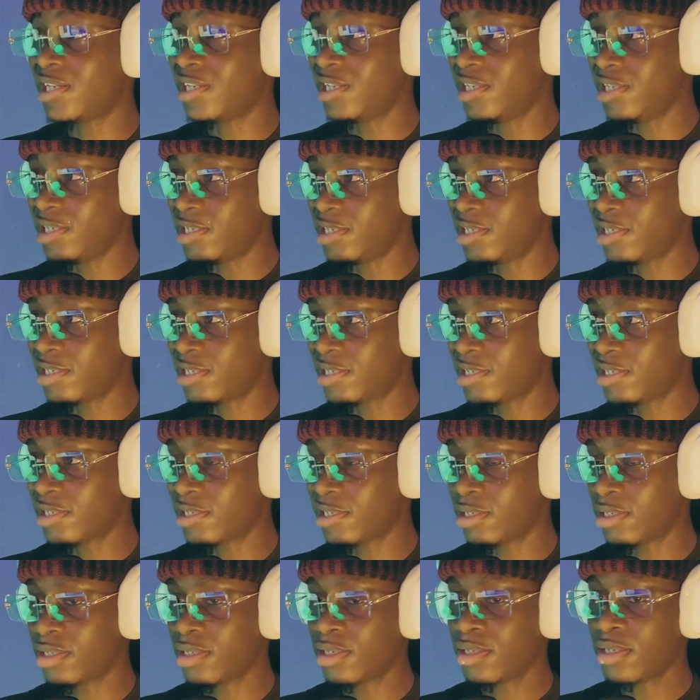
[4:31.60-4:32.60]
is,
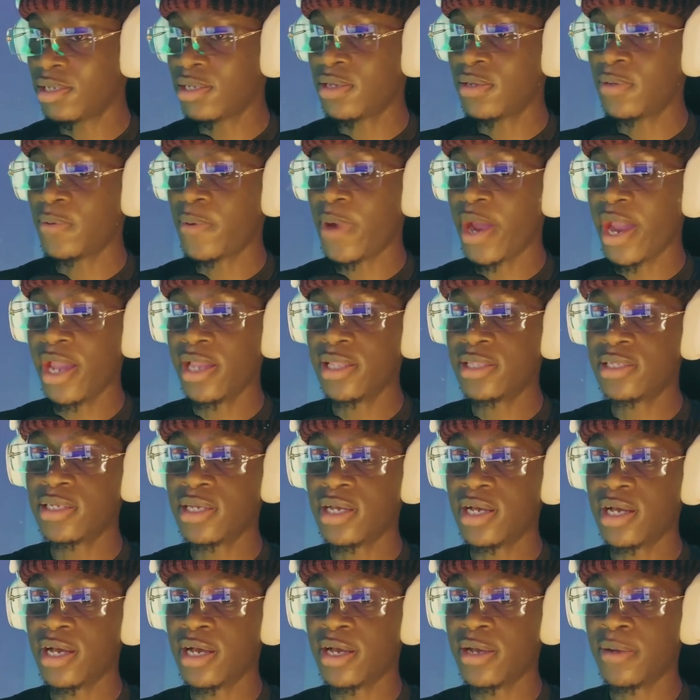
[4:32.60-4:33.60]
right?
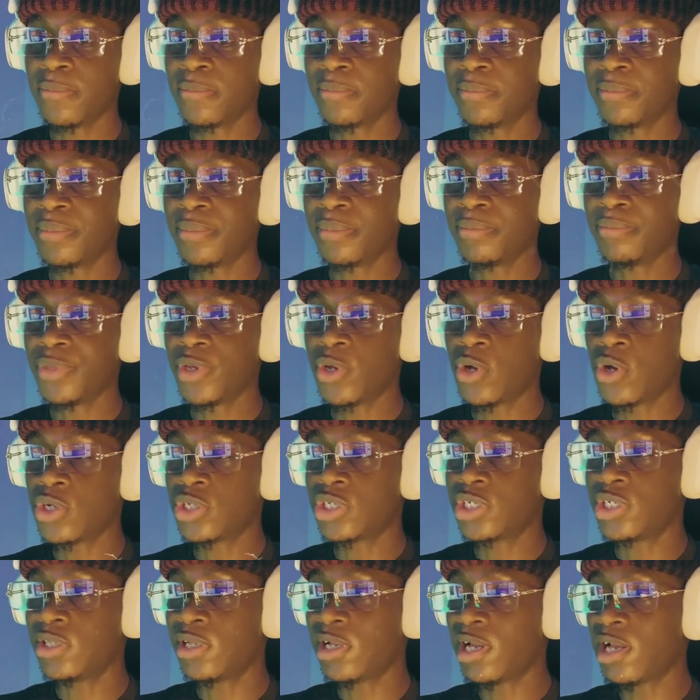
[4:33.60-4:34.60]
Because
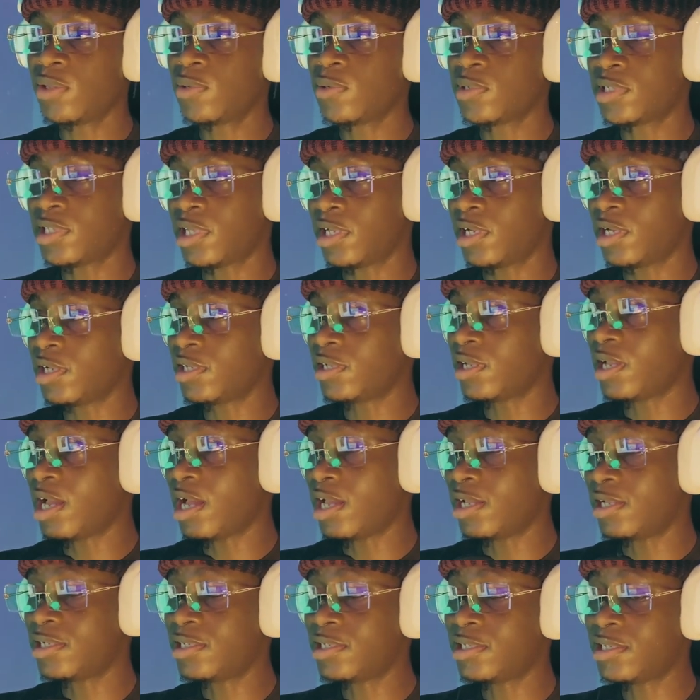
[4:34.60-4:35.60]
in order to
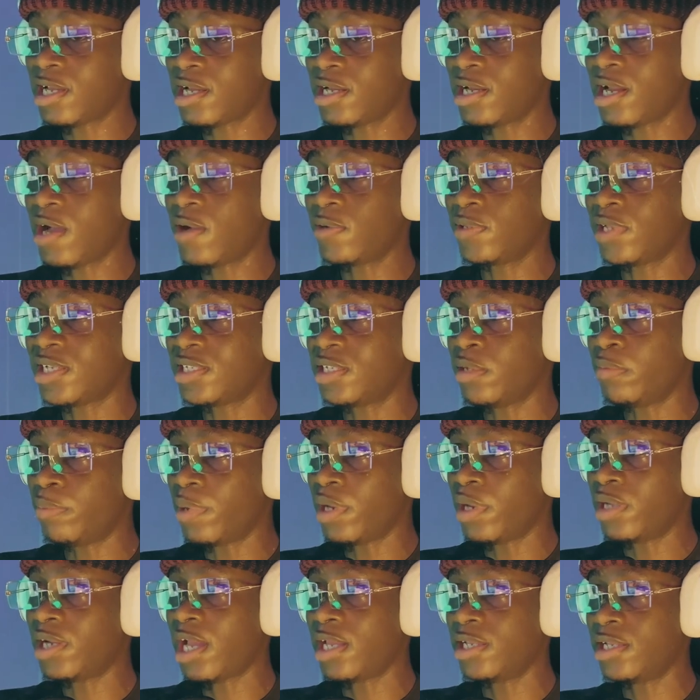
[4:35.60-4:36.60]
stand out as a
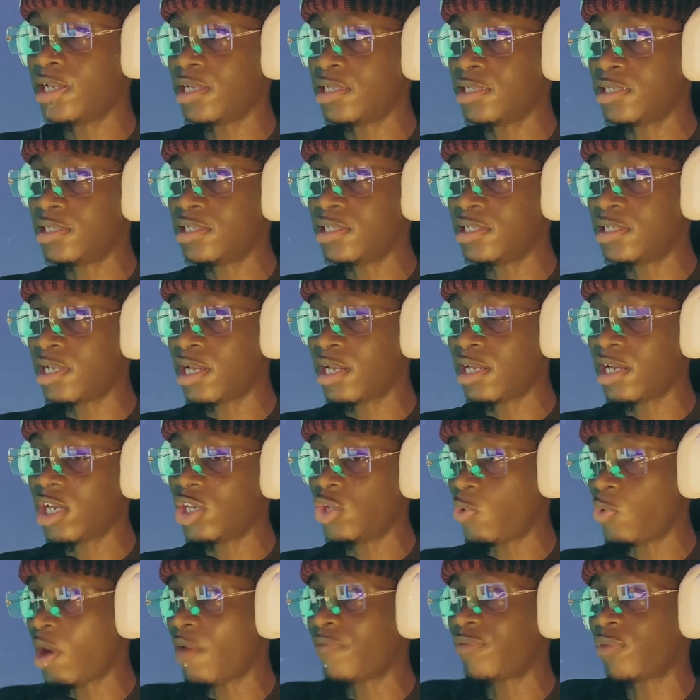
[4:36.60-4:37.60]
brand identity designer,
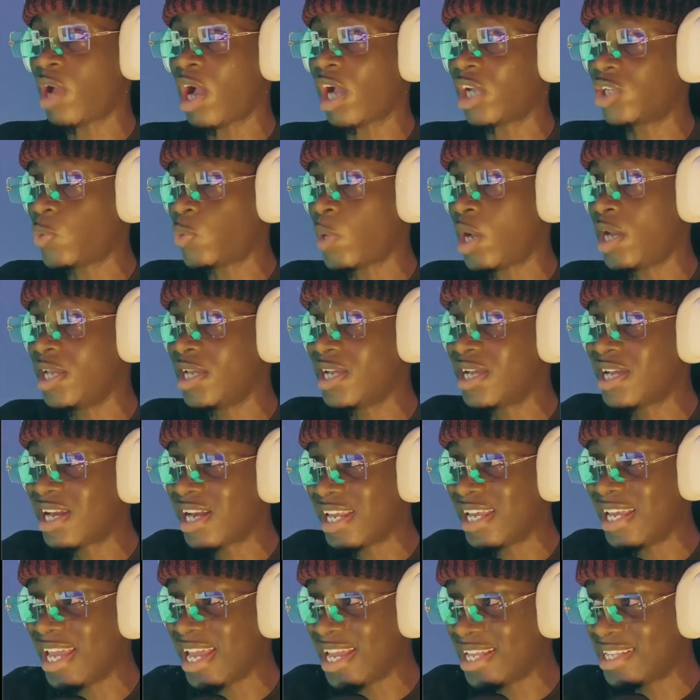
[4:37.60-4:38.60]
you have to actually
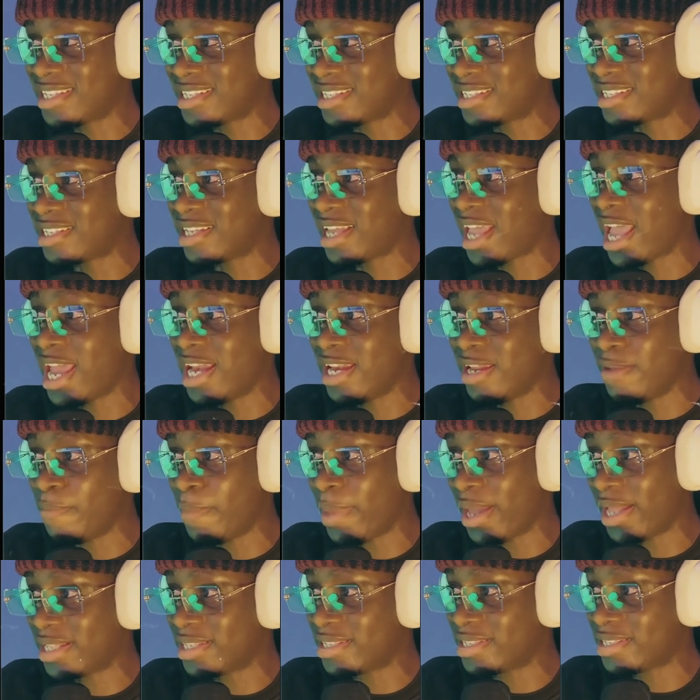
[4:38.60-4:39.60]
create
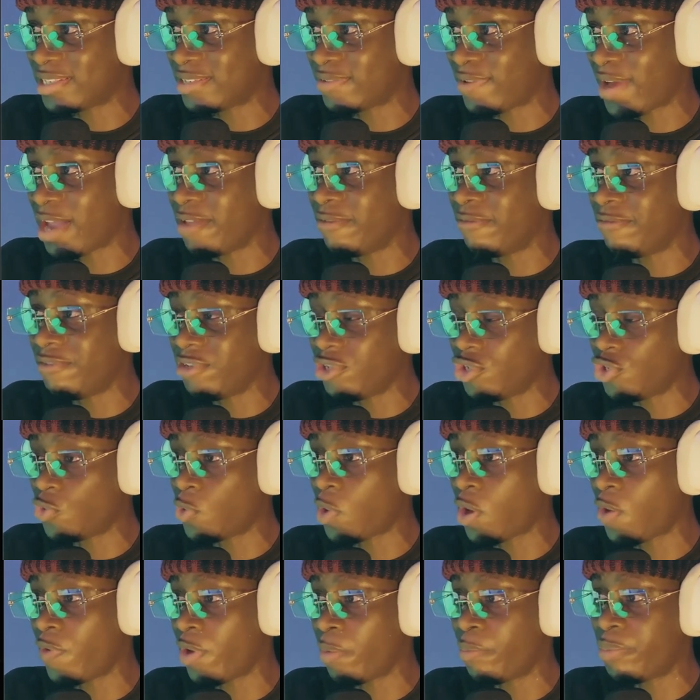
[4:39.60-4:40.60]
elements, right?
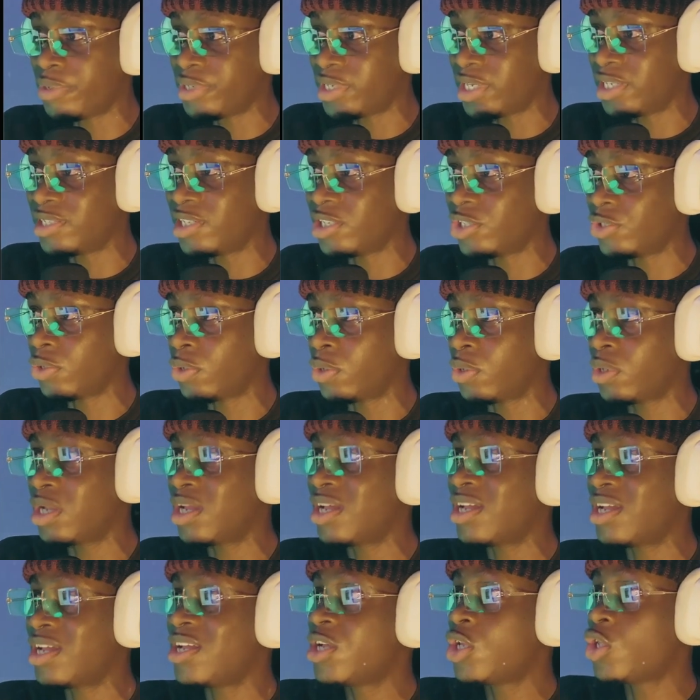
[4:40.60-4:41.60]
Visual representation
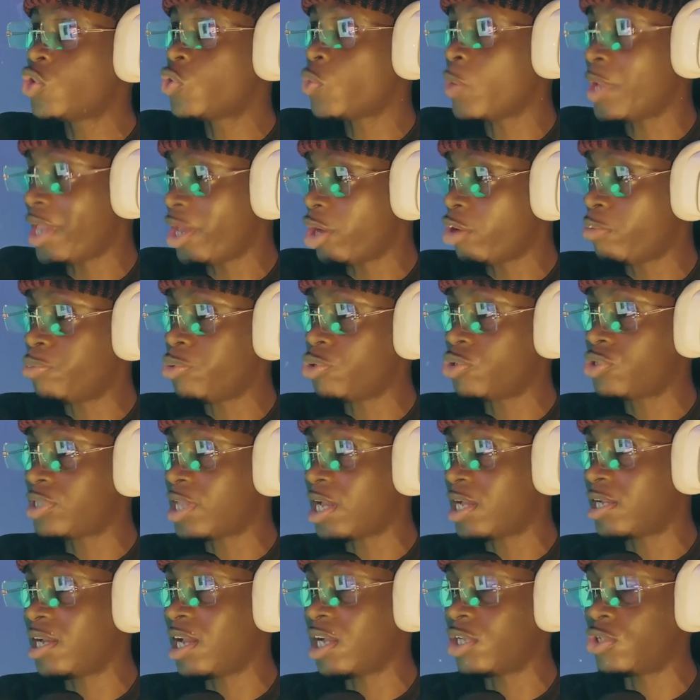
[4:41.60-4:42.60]
to help you
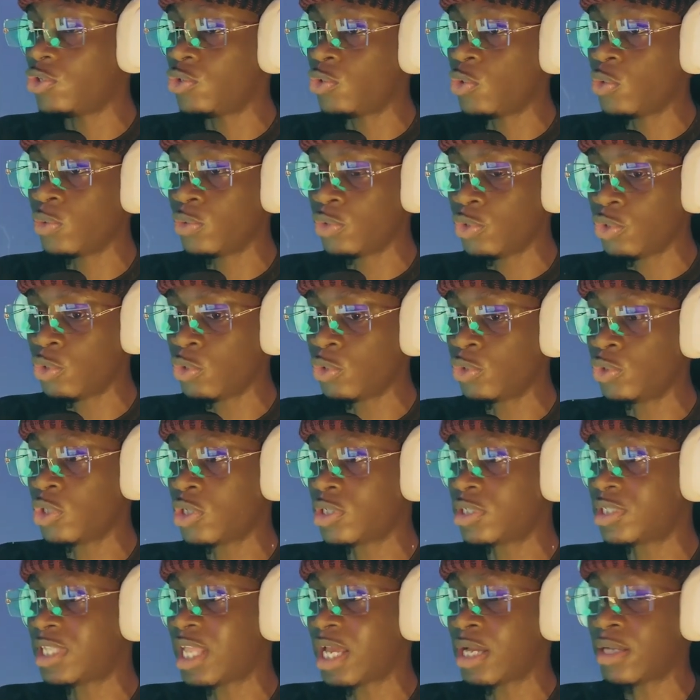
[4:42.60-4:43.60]
stand out. You don't
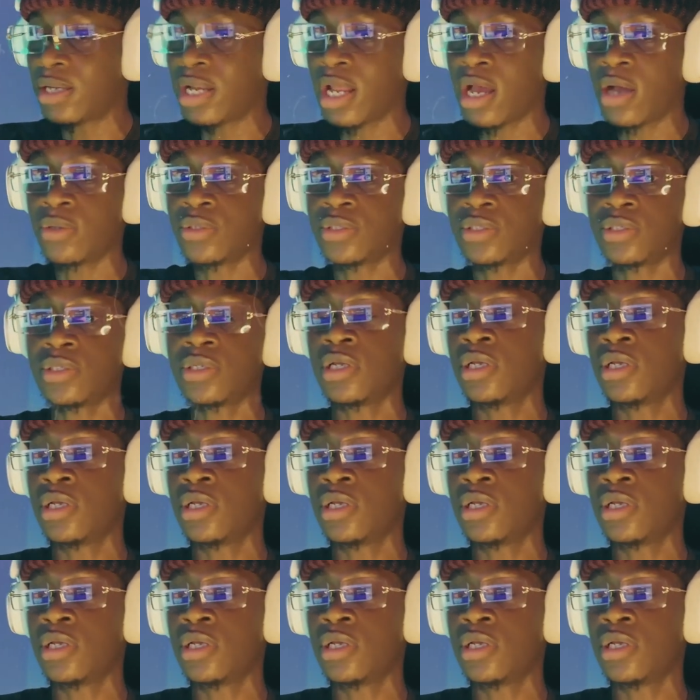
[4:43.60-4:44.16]
just stand out.